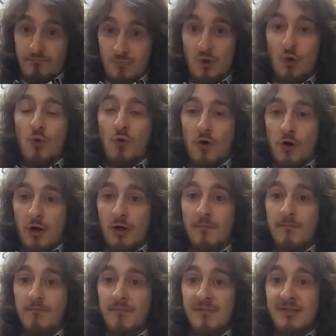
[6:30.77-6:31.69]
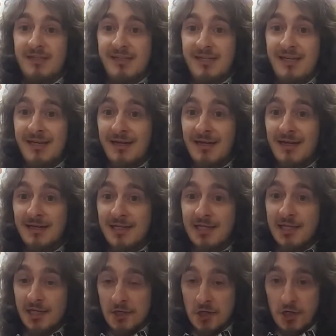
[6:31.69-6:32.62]
or tika,
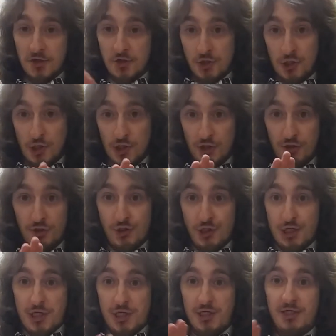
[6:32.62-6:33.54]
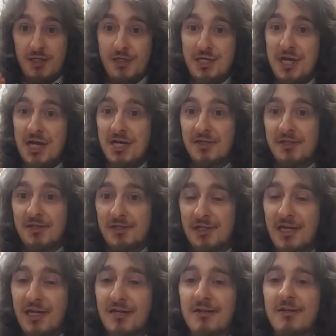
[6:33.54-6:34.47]
tika, tee.
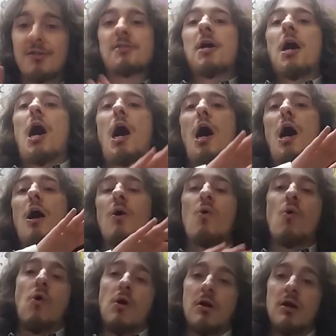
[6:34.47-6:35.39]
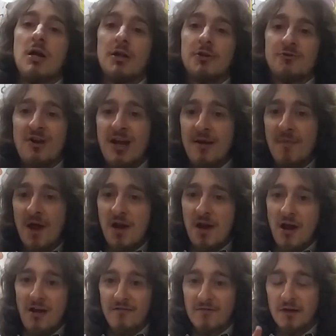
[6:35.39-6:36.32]
Tee-tee-ta, or
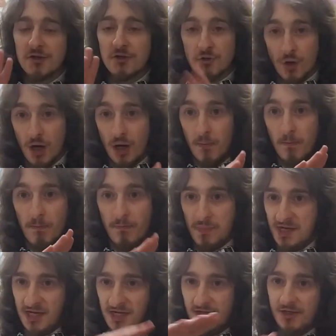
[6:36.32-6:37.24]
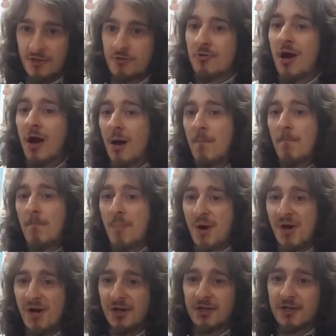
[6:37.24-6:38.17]
dreaming of a drum beat,
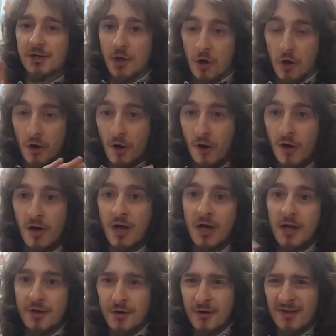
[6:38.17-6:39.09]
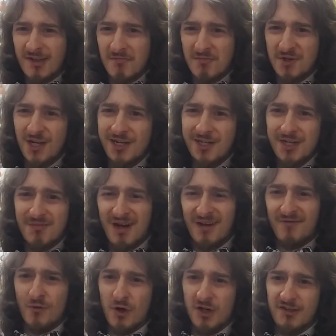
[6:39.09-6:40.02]
drummer girl. Notice I'm changing
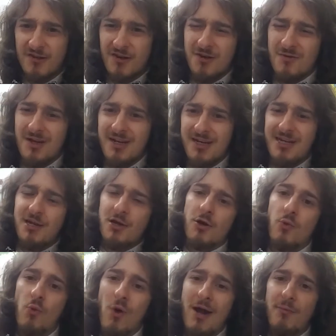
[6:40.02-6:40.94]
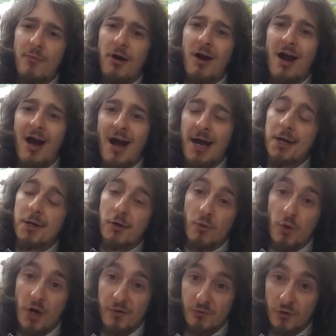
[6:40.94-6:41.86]
my voice so you can hear when we're high
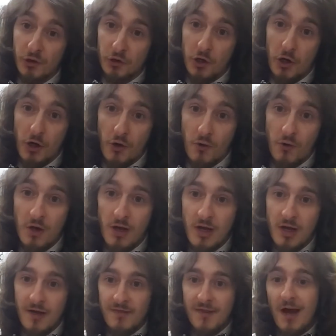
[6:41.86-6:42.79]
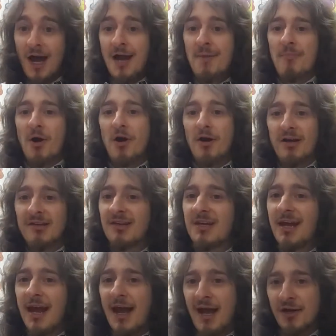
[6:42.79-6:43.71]
or when we're low. The high part is
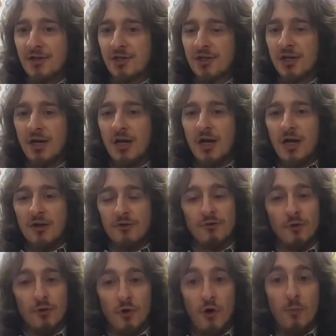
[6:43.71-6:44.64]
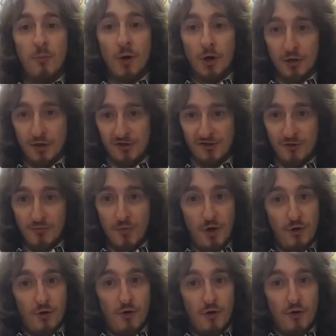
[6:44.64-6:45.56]
the edge, the low part is the
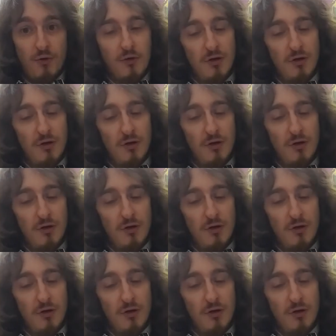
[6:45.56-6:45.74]
middle.